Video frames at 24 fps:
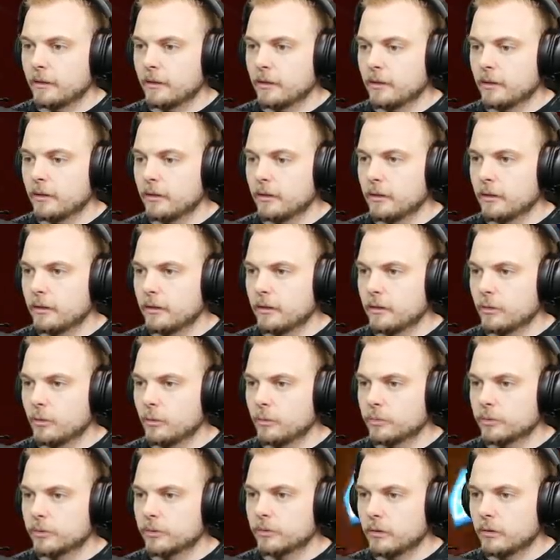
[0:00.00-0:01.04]
and,
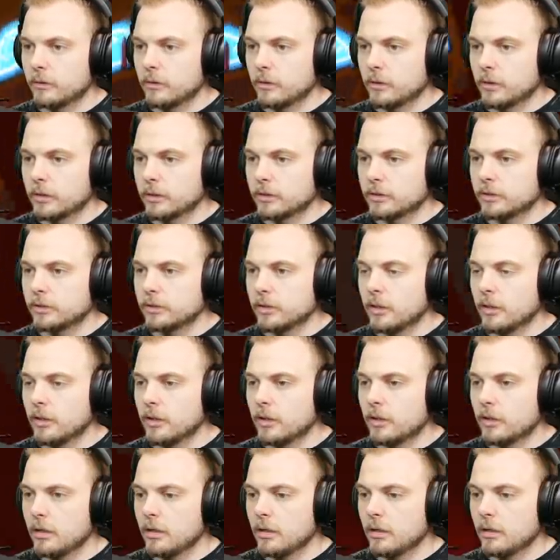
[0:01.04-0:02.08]
oops, like
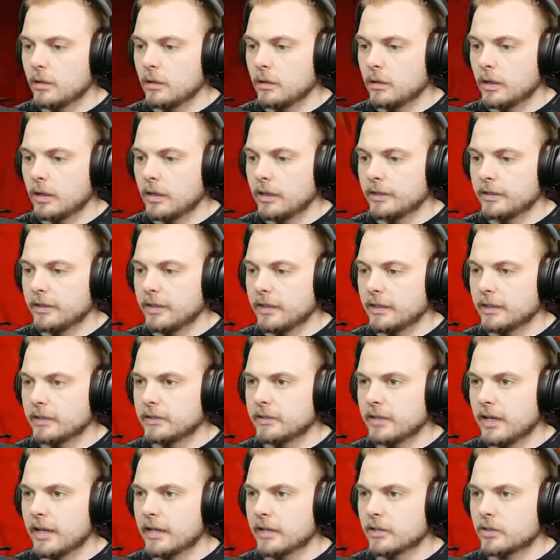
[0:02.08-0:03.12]
so, and then
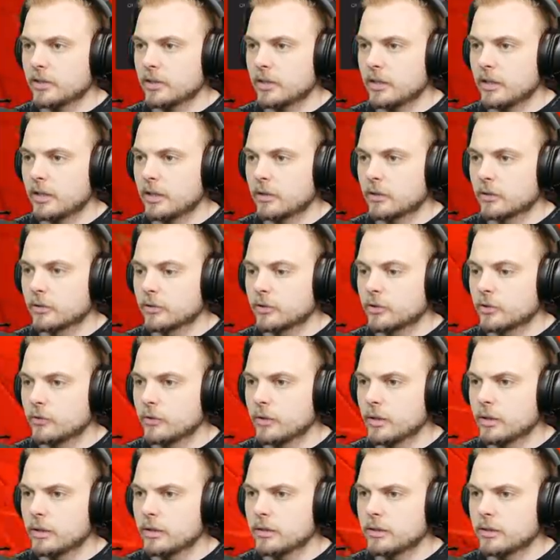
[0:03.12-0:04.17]
attach a
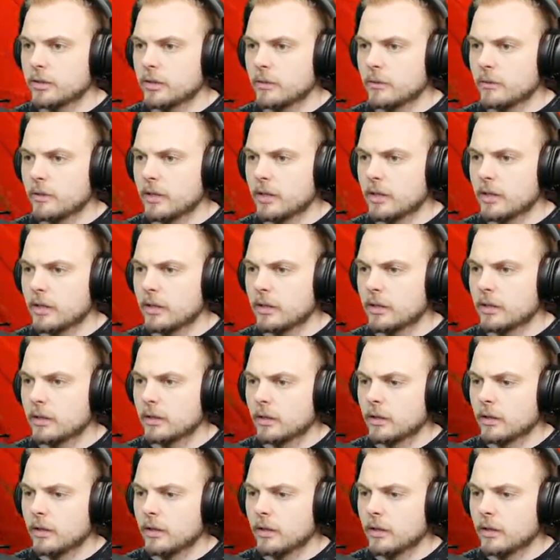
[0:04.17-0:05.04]
controller to it,